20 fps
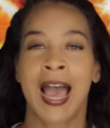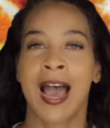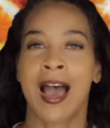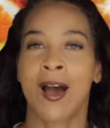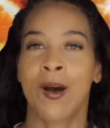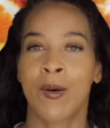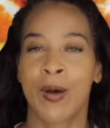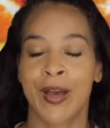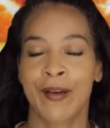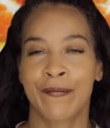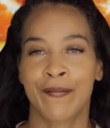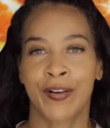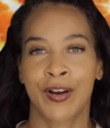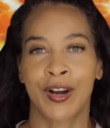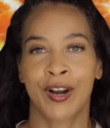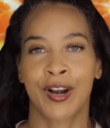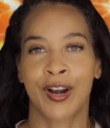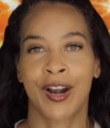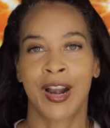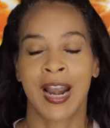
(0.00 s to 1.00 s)

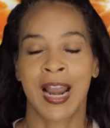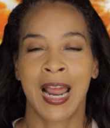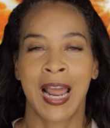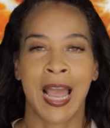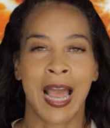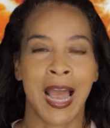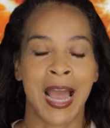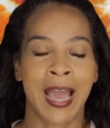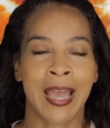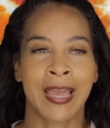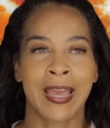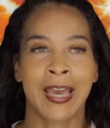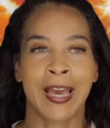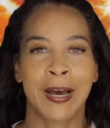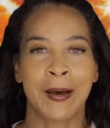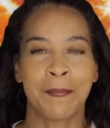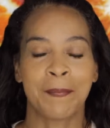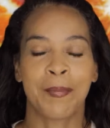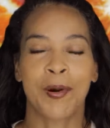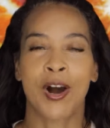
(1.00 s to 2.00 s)
However, I
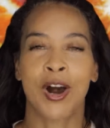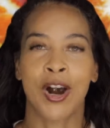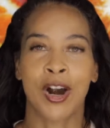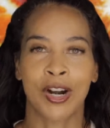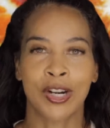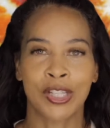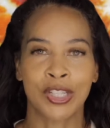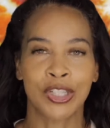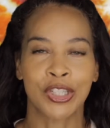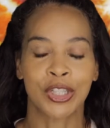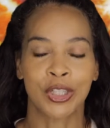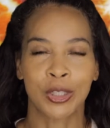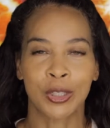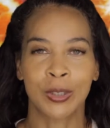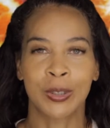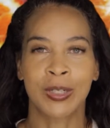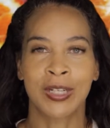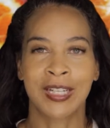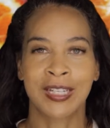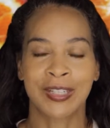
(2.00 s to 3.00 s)
am
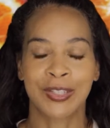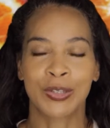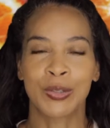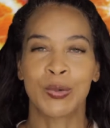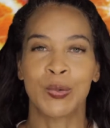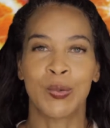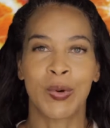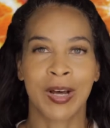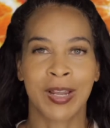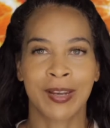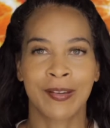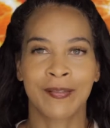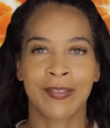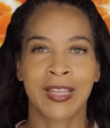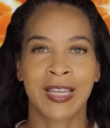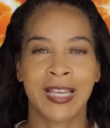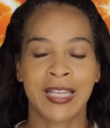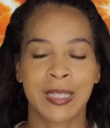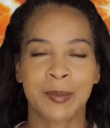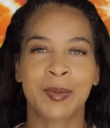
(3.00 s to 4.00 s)
partial to one of
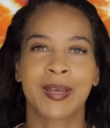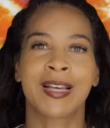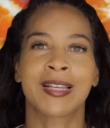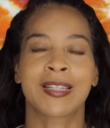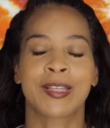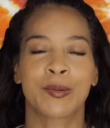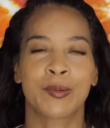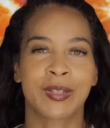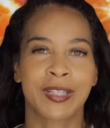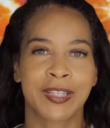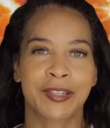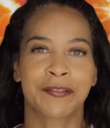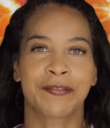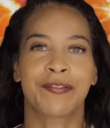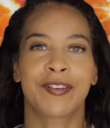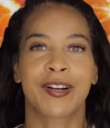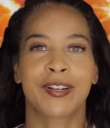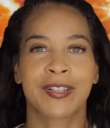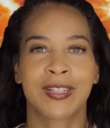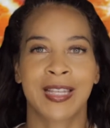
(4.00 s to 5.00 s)
these because it was the
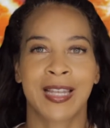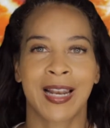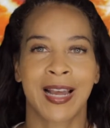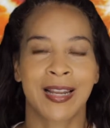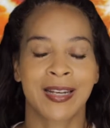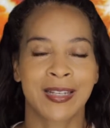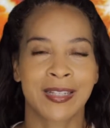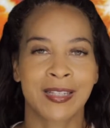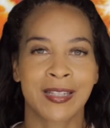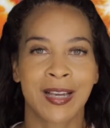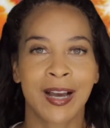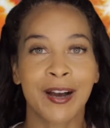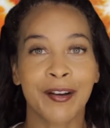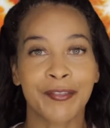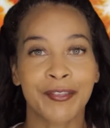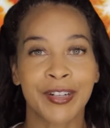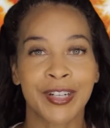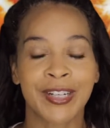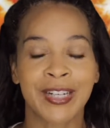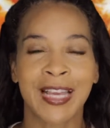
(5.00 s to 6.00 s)
first that I
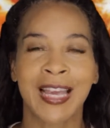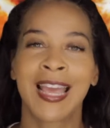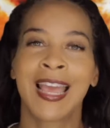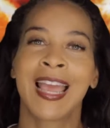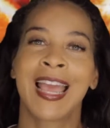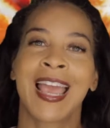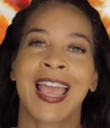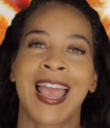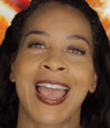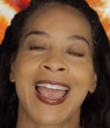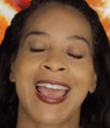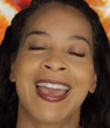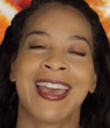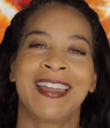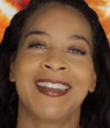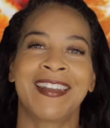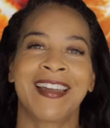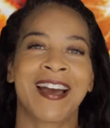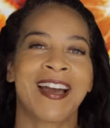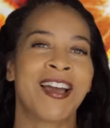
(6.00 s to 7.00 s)
discovered,
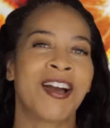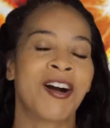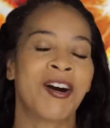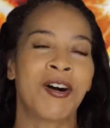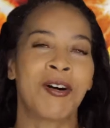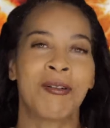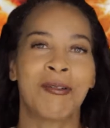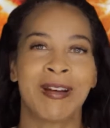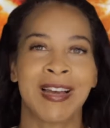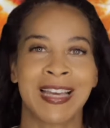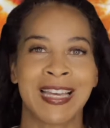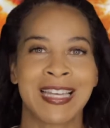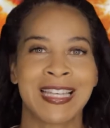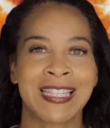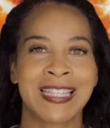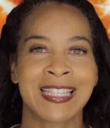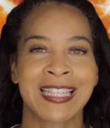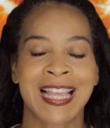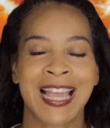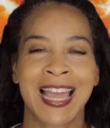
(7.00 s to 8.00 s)
and I
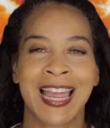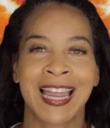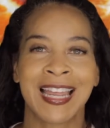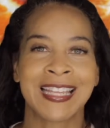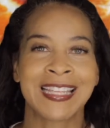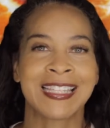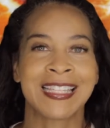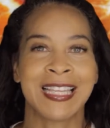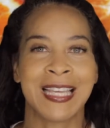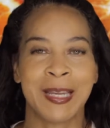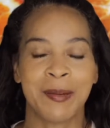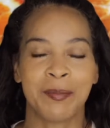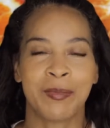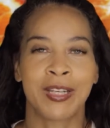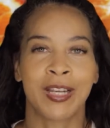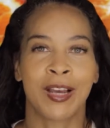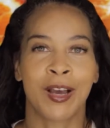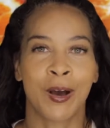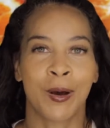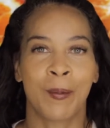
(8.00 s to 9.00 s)
always seem
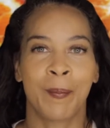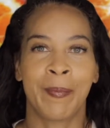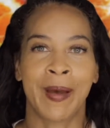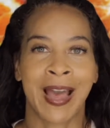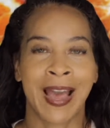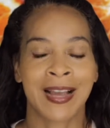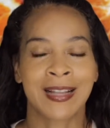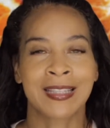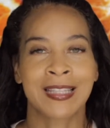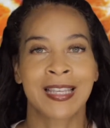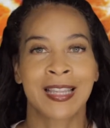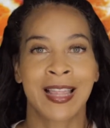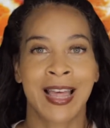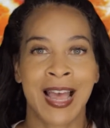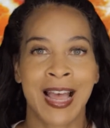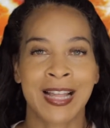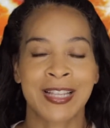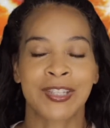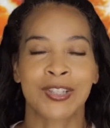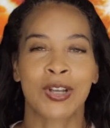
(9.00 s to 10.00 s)
to go back to
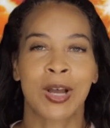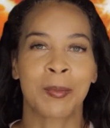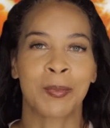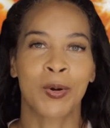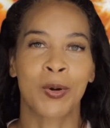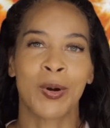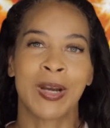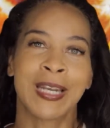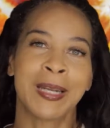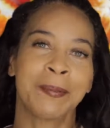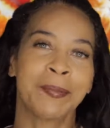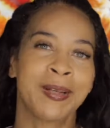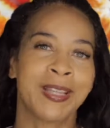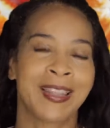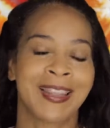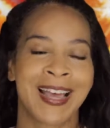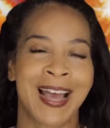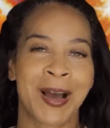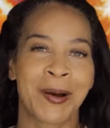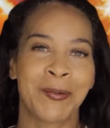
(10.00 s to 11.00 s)
that, so I'm going to
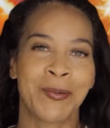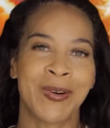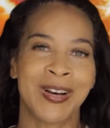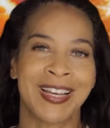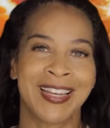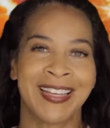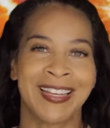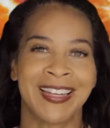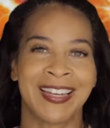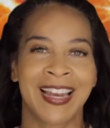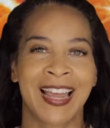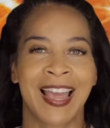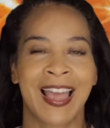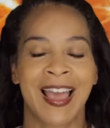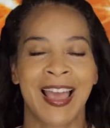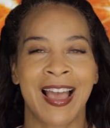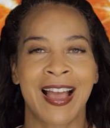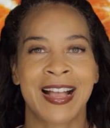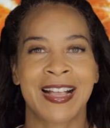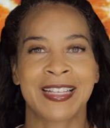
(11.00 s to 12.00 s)
put that one
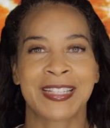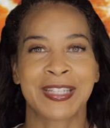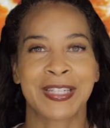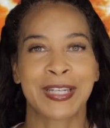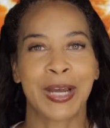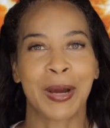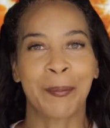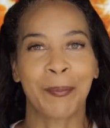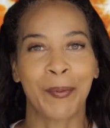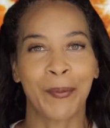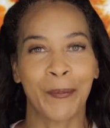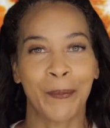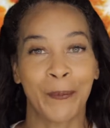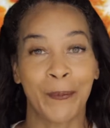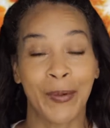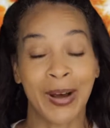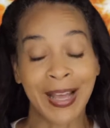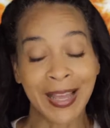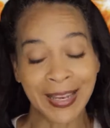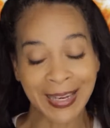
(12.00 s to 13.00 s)
as number
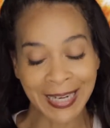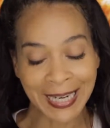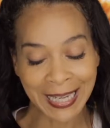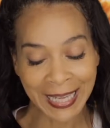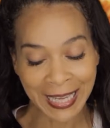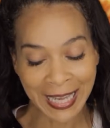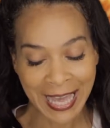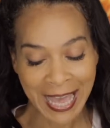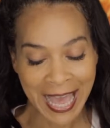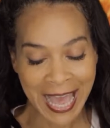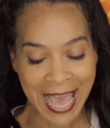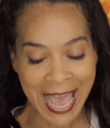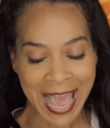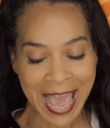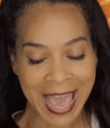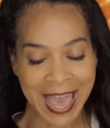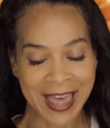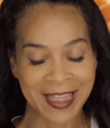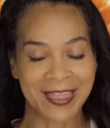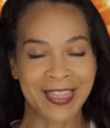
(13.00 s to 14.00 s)
1,
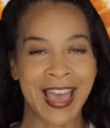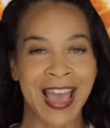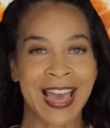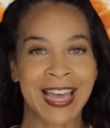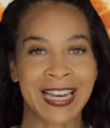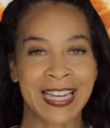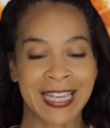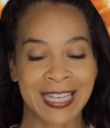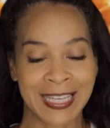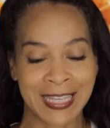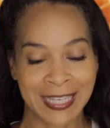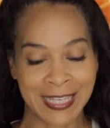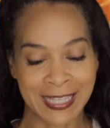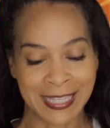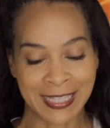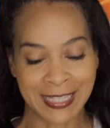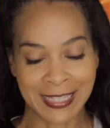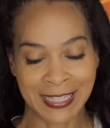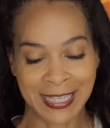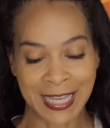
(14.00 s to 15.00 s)
and that
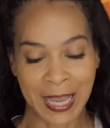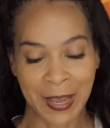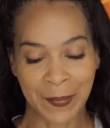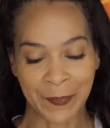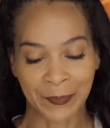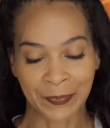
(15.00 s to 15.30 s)
is